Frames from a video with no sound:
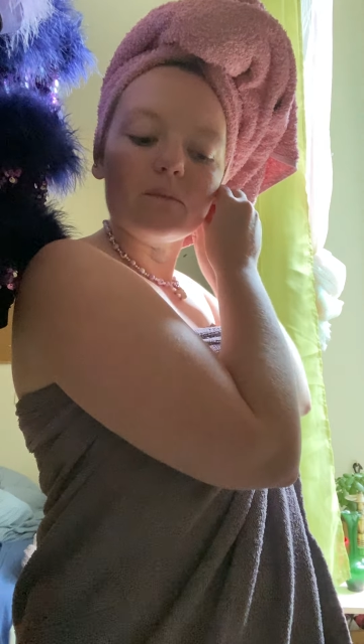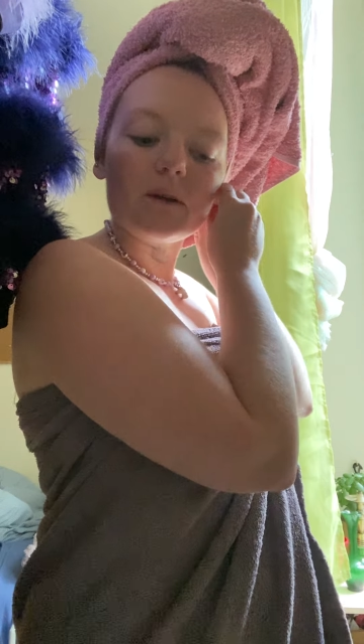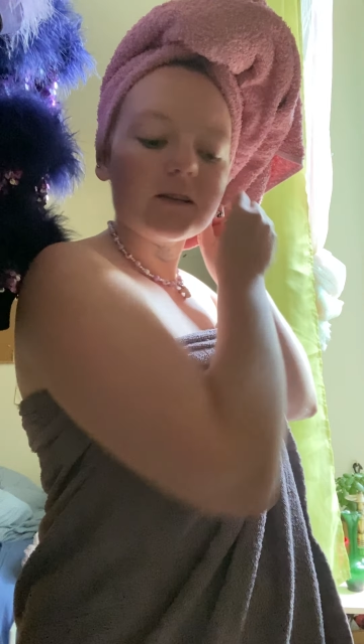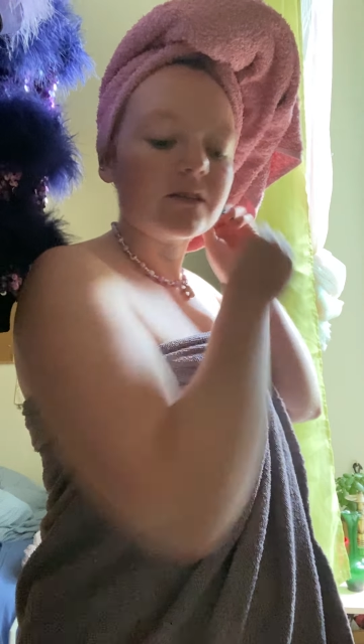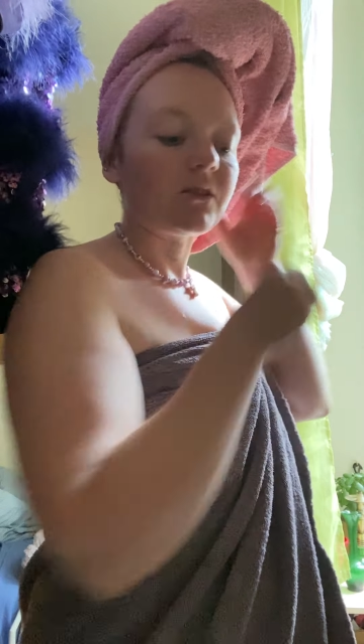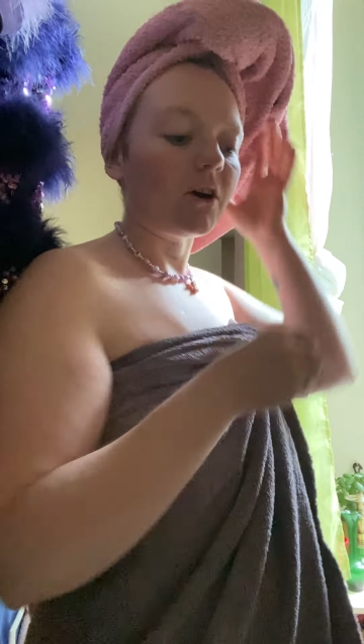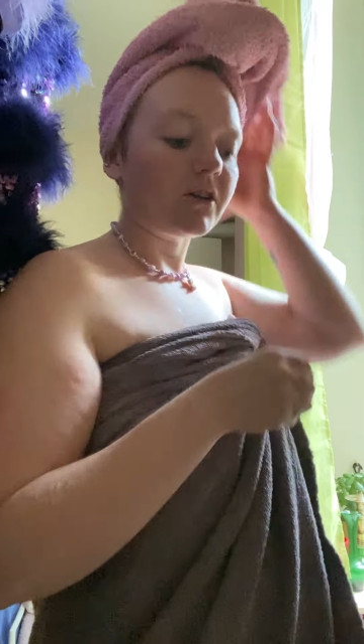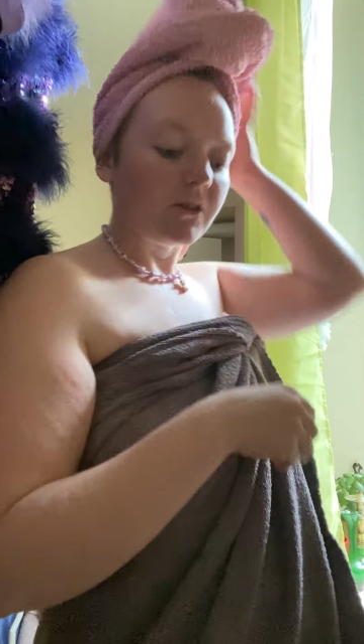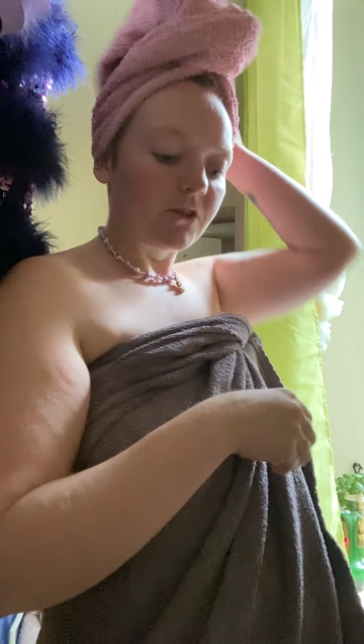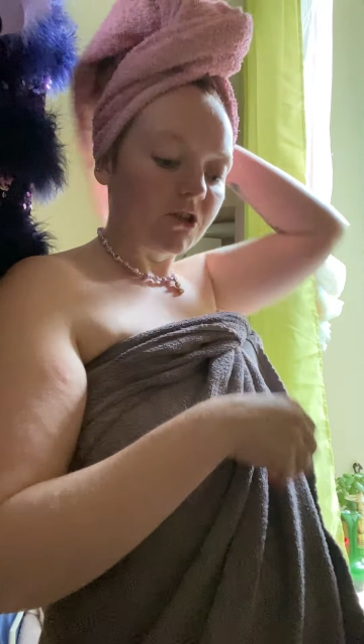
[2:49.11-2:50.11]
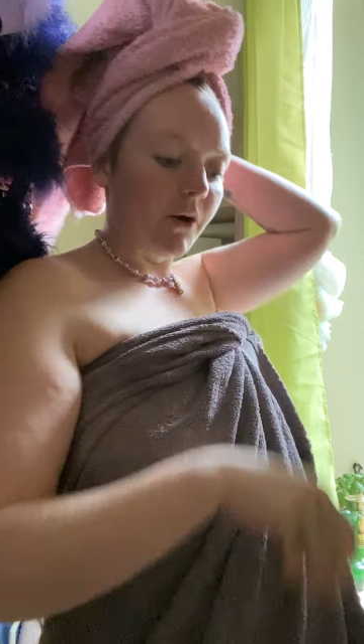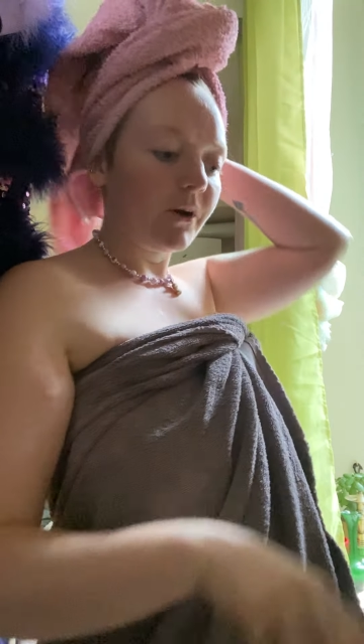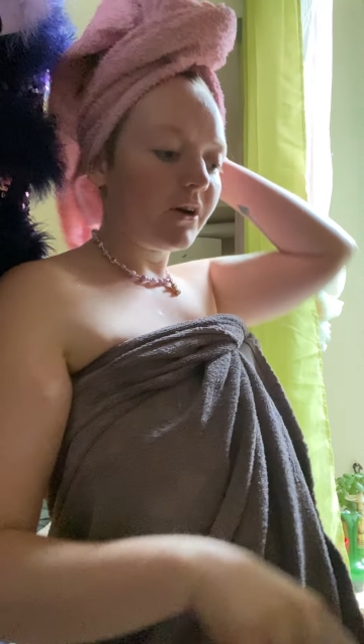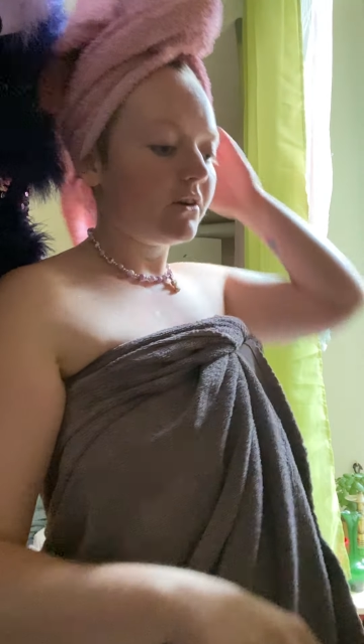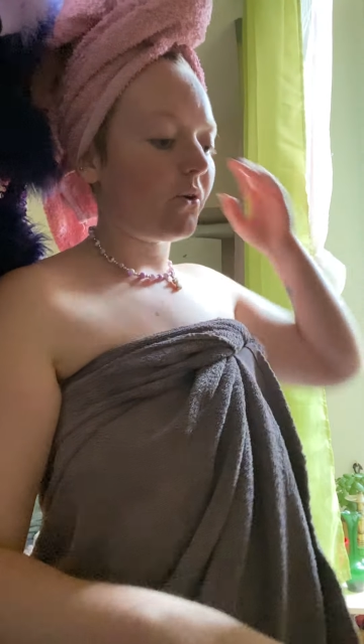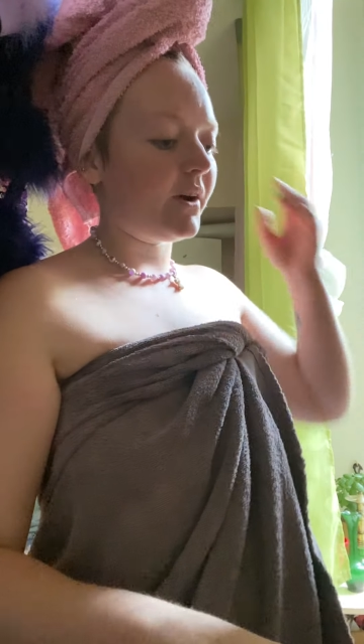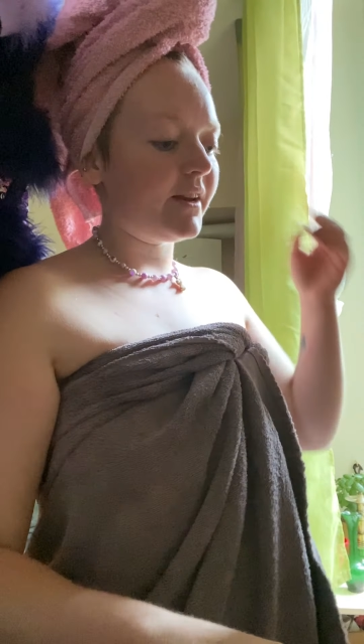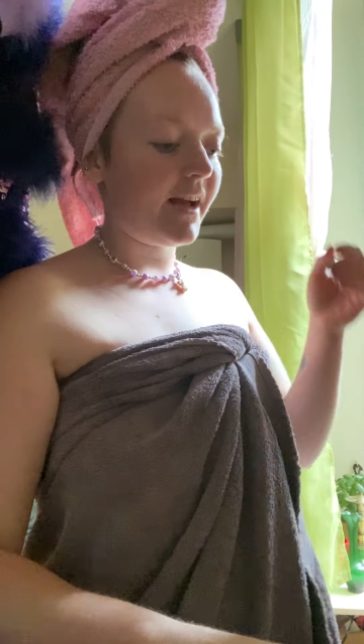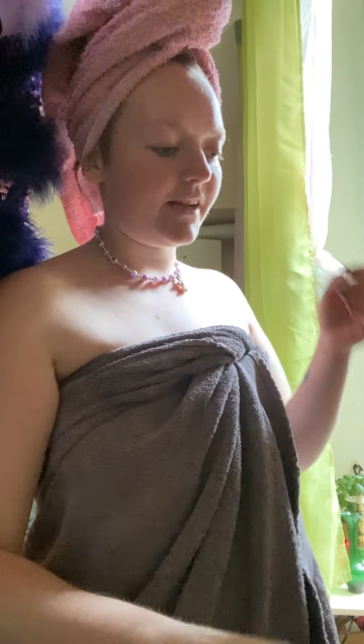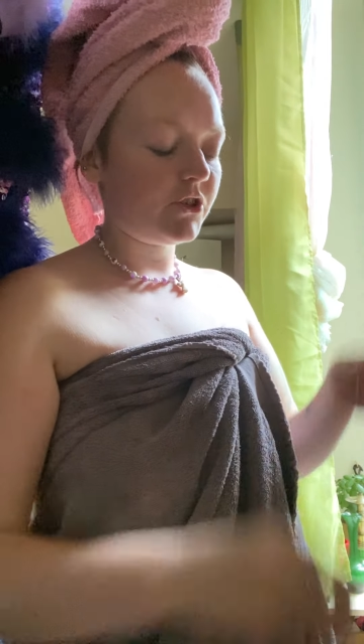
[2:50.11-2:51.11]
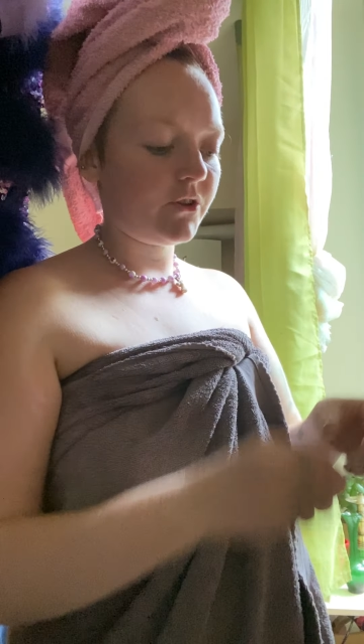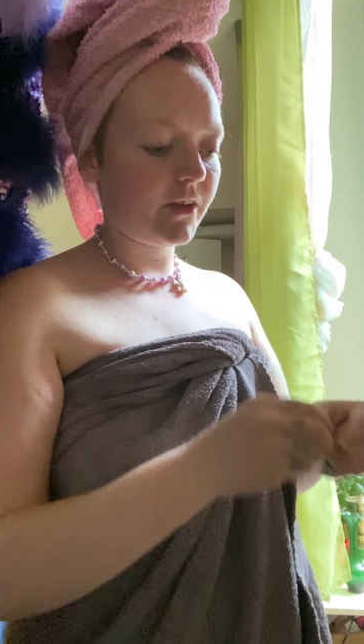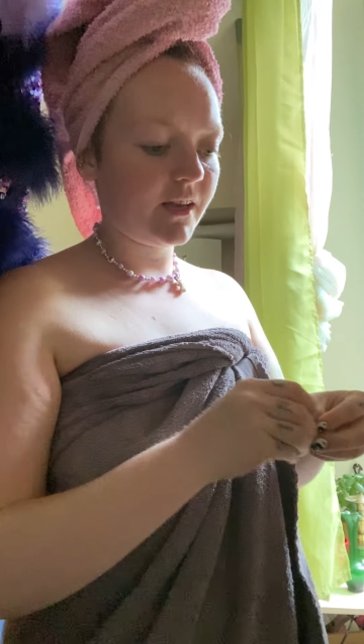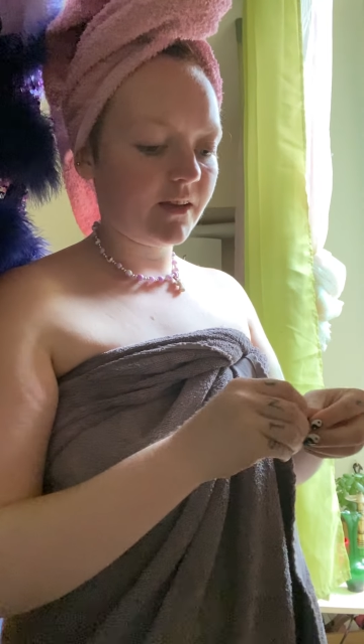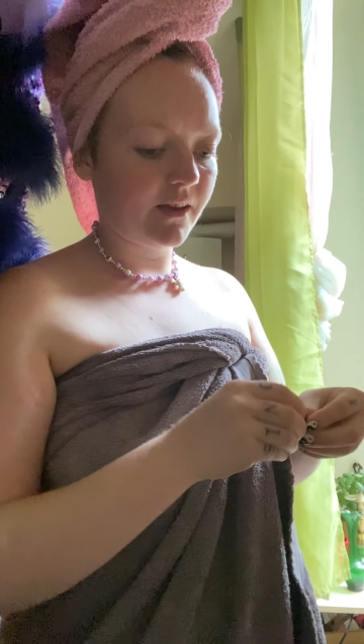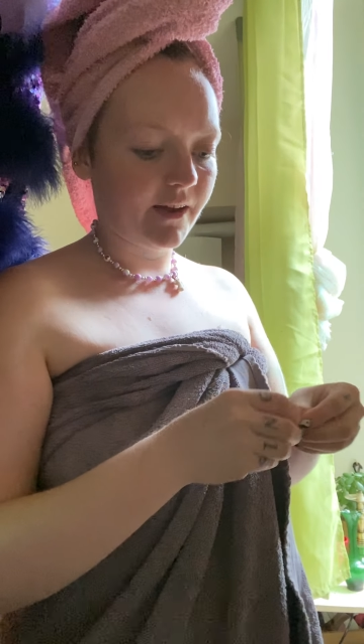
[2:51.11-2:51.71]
it starts in the shower quite naturally.